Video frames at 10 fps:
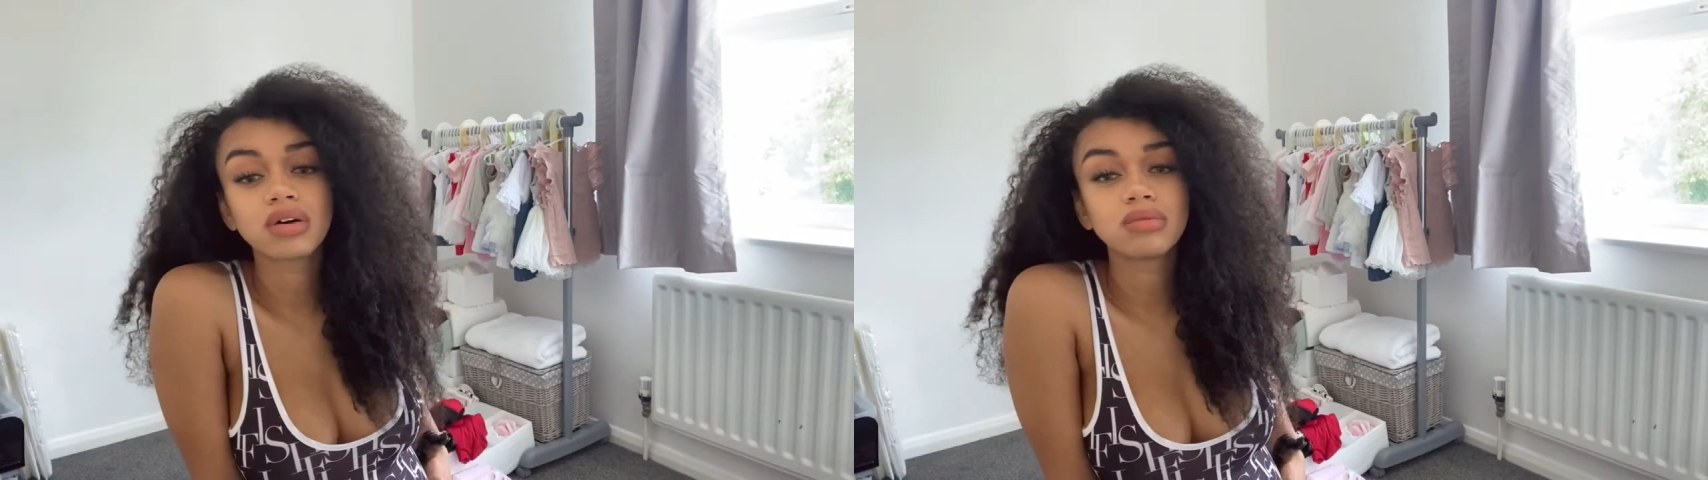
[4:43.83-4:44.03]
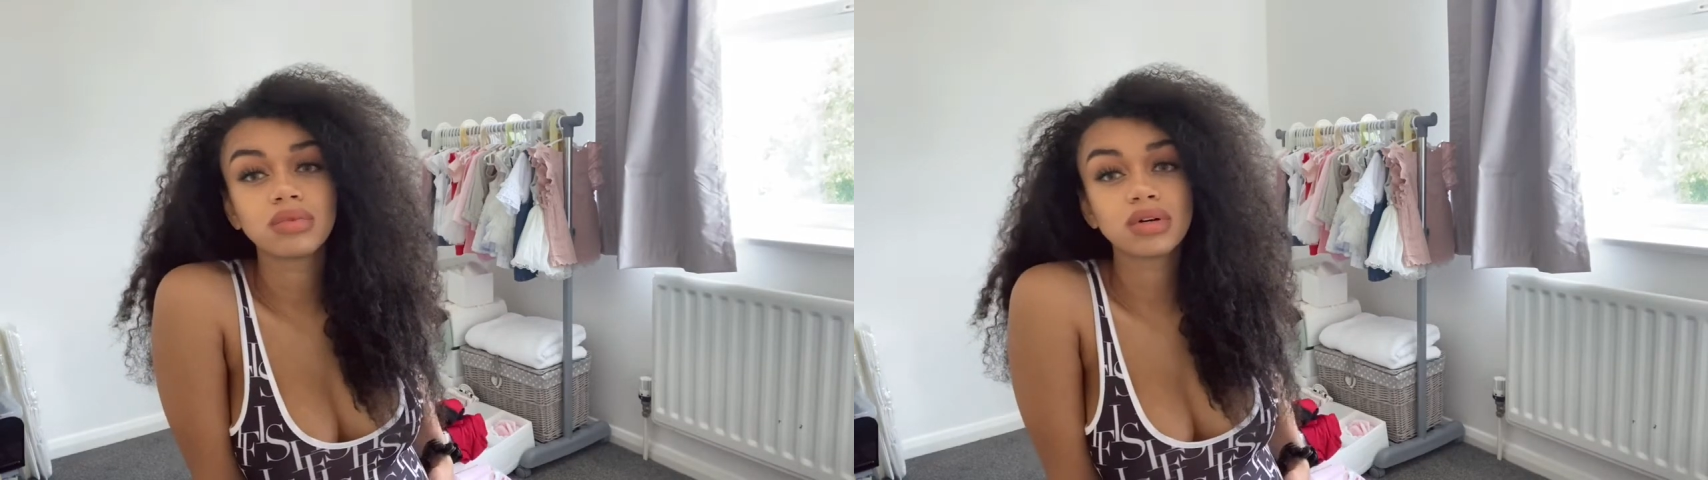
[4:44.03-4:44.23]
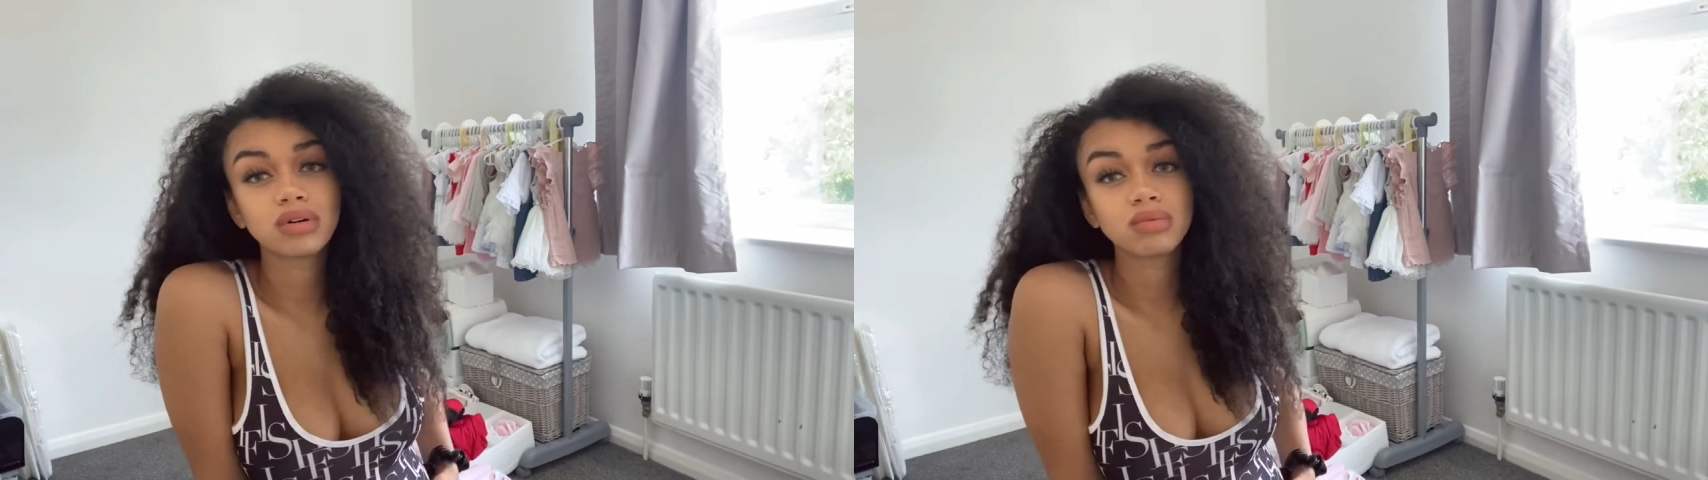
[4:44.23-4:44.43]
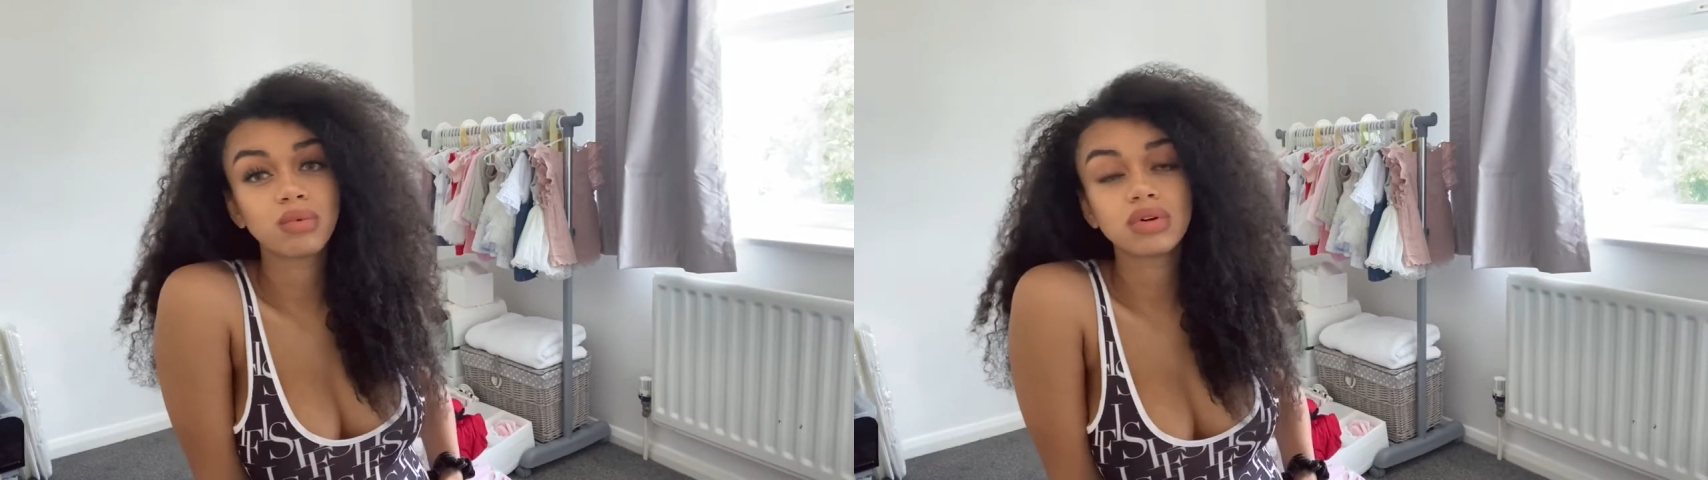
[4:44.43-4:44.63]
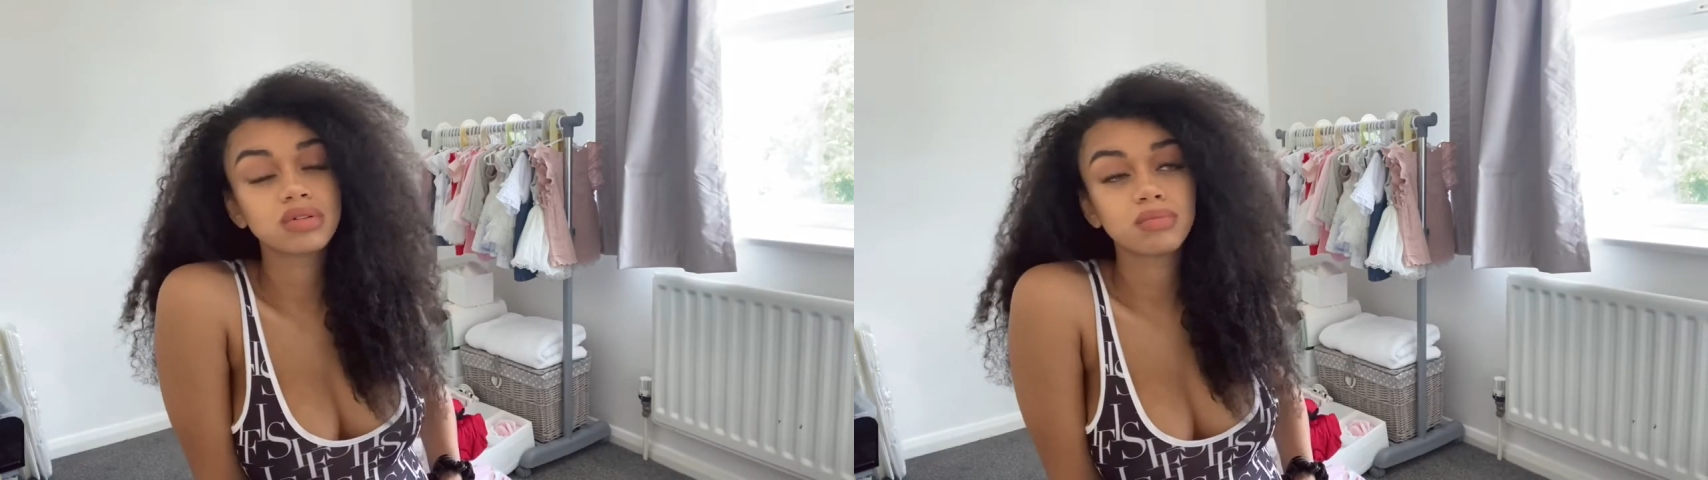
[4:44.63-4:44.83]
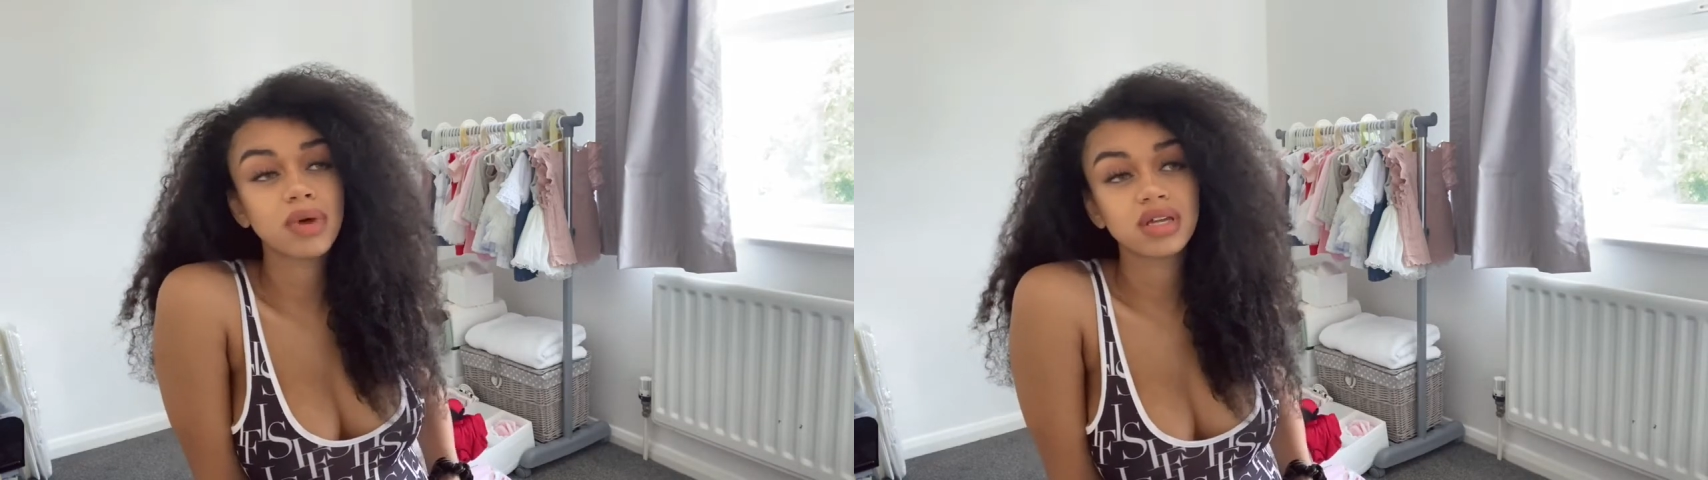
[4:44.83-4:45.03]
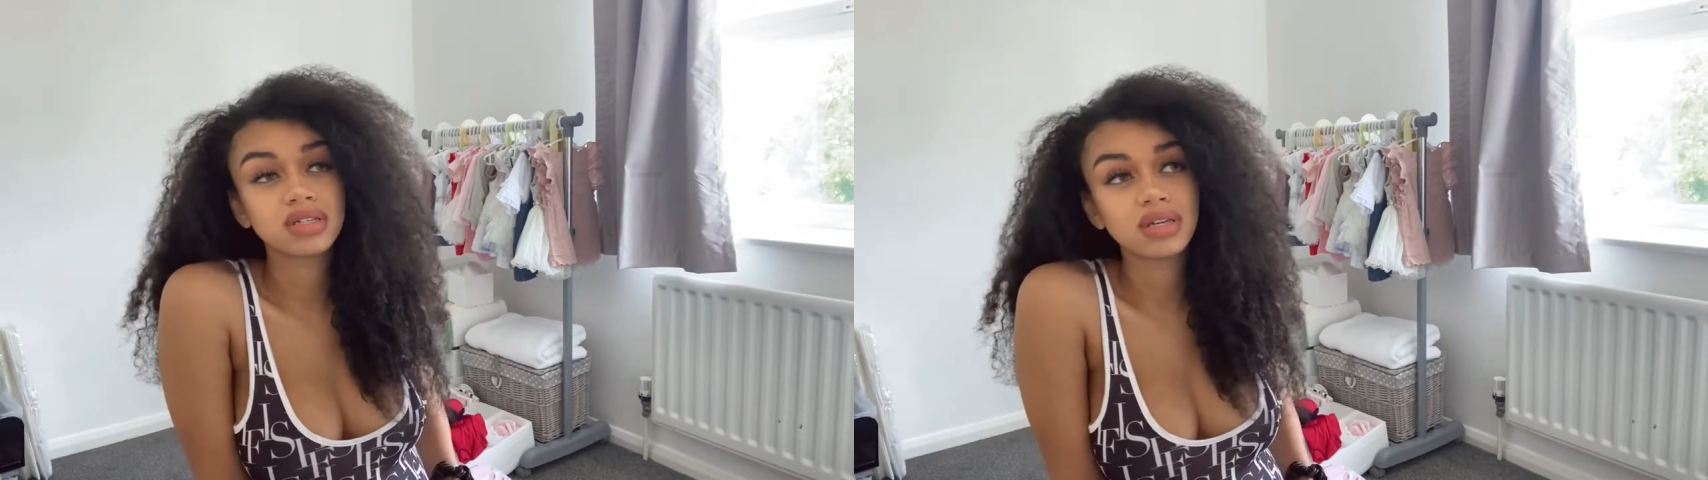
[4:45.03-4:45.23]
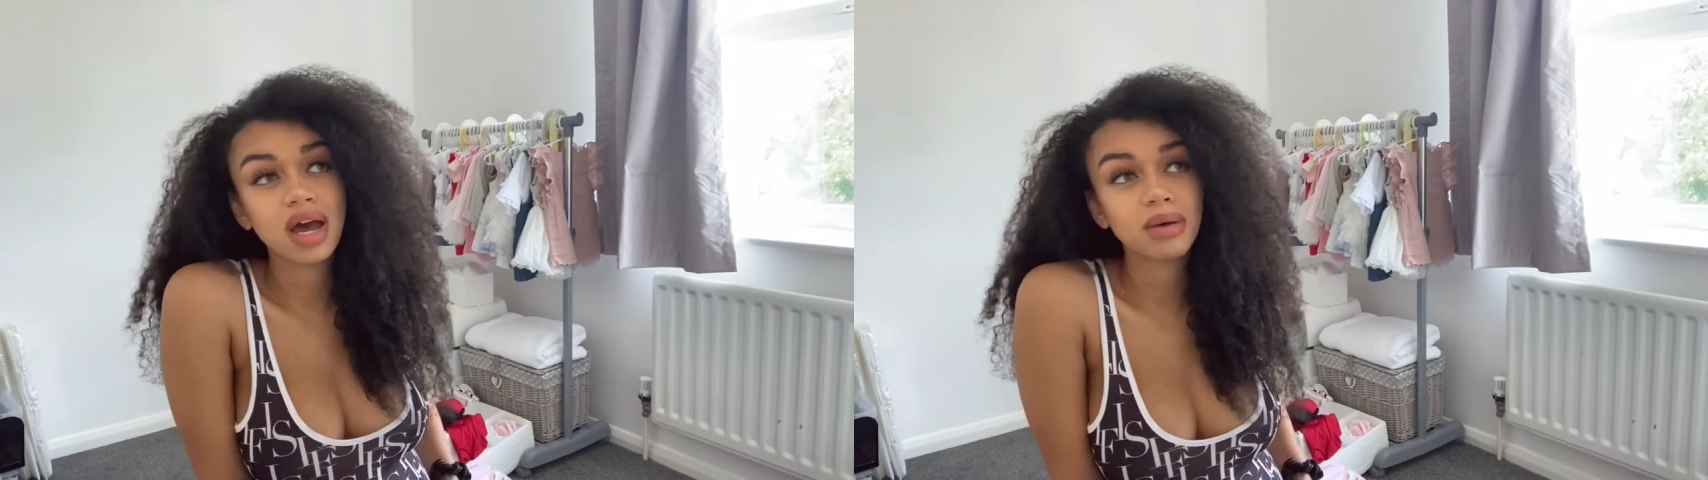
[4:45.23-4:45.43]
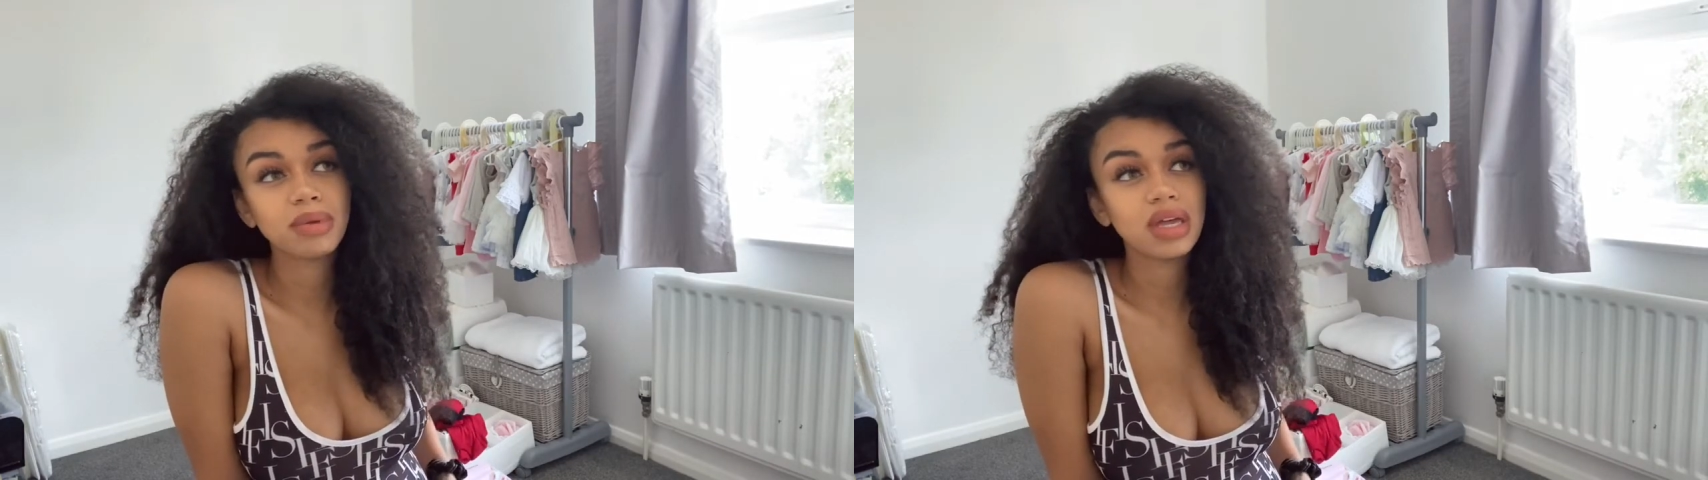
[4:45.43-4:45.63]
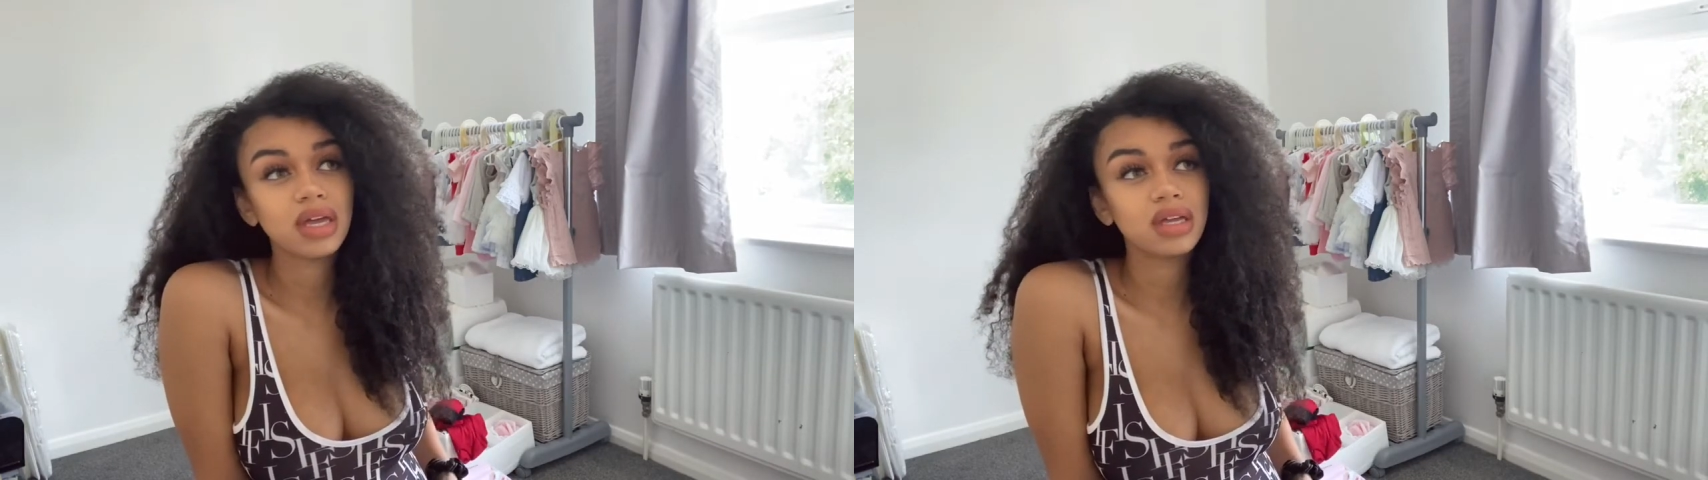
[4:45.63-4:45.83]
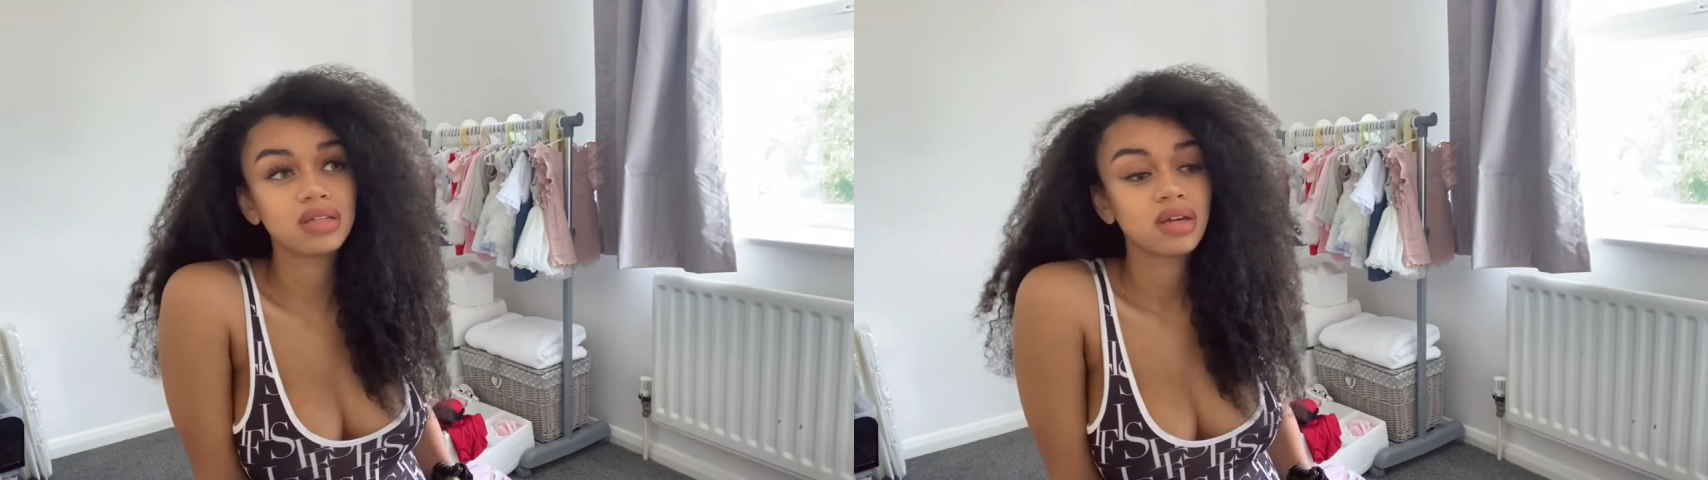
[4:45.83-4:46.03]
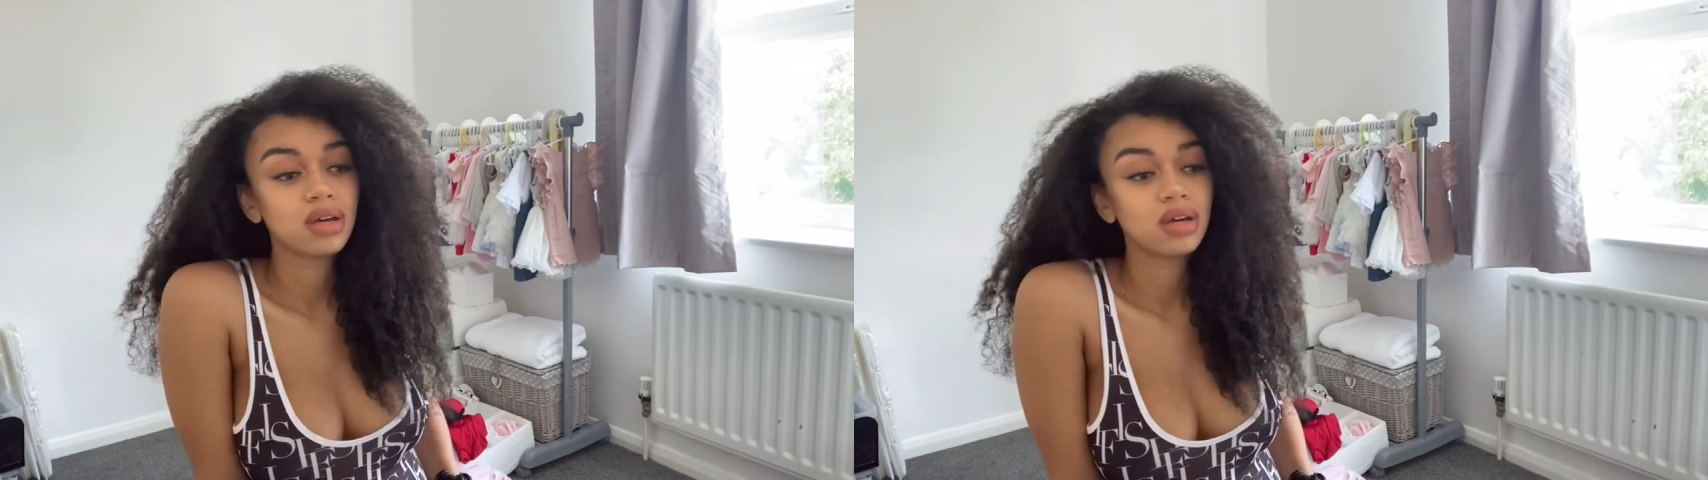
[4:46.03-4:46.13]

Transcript: oh my God, what's the best nappies?